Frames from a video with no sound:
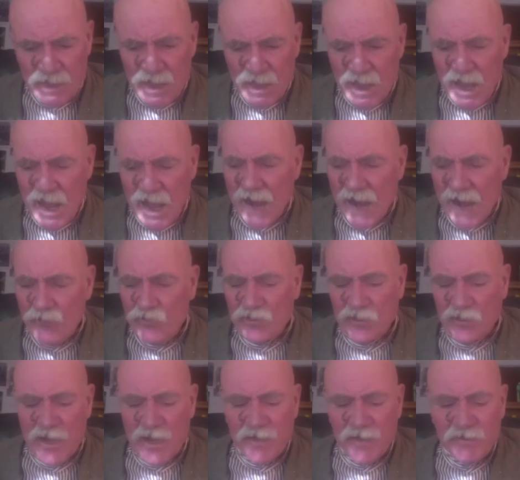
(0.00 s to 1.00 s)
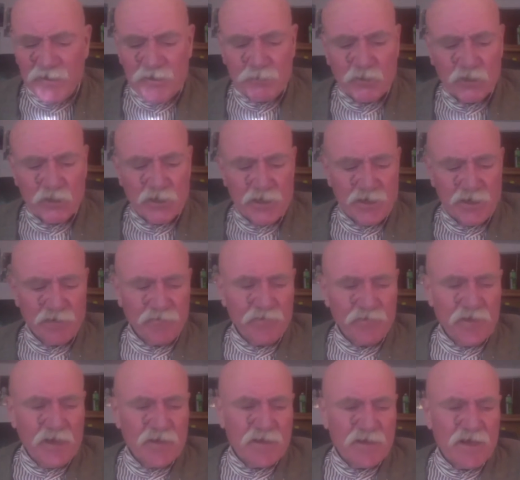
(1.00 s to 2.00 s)
I would like to believe
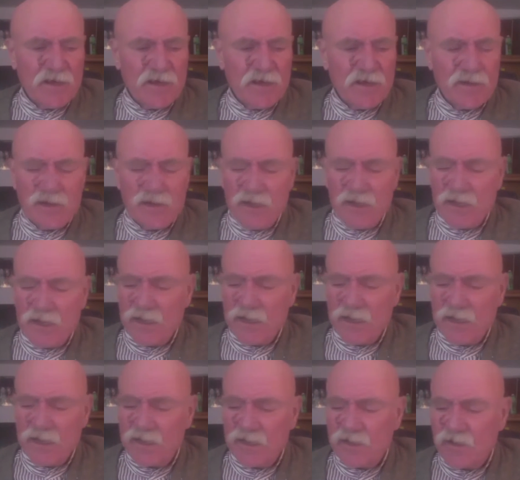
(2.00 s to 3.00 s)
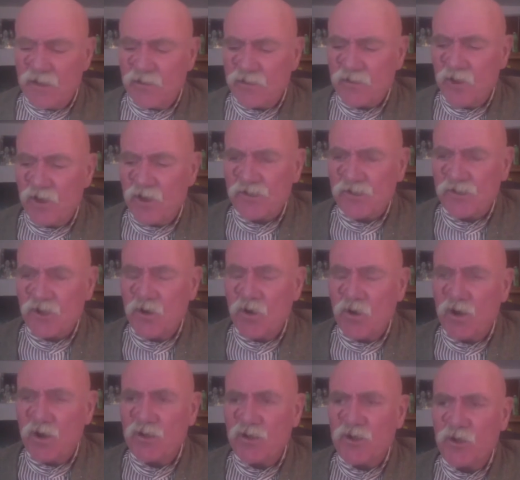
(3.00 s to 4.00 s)
that there is also a
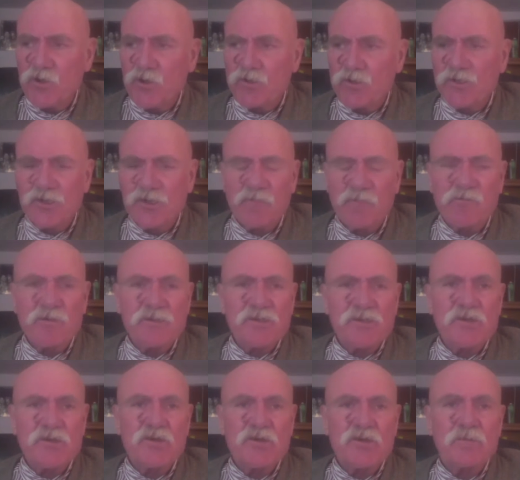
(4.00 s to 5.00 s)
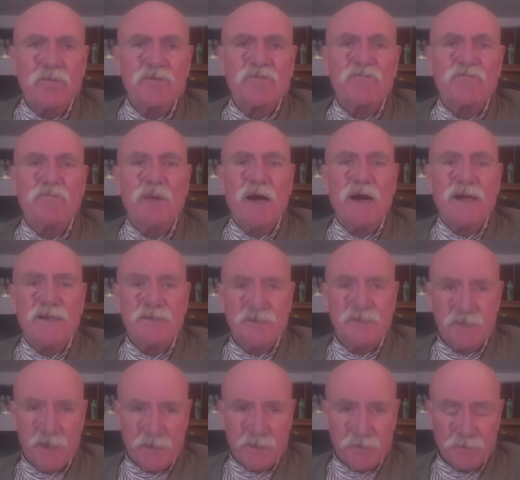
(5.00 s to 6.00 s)
huge difference in terms of
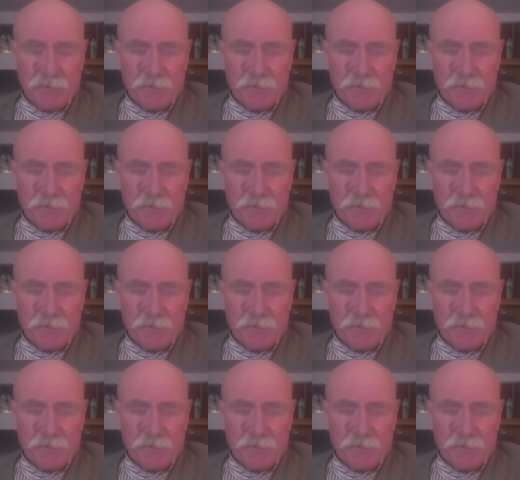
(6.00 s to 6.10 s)
mindset